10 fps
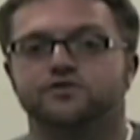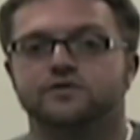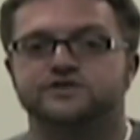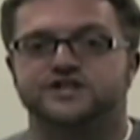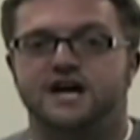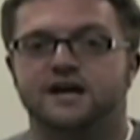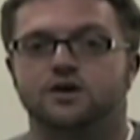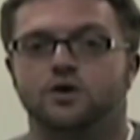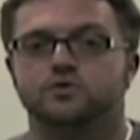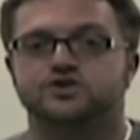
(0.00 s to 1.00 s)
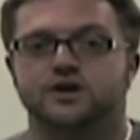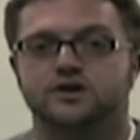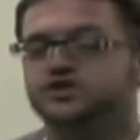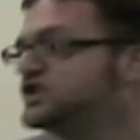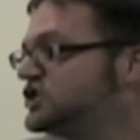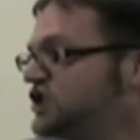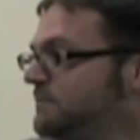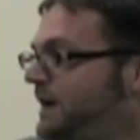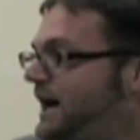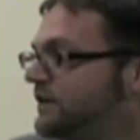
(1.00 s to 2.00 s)
Cruces High coach,
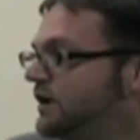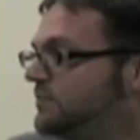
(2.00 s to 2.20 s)
Jim Potter, I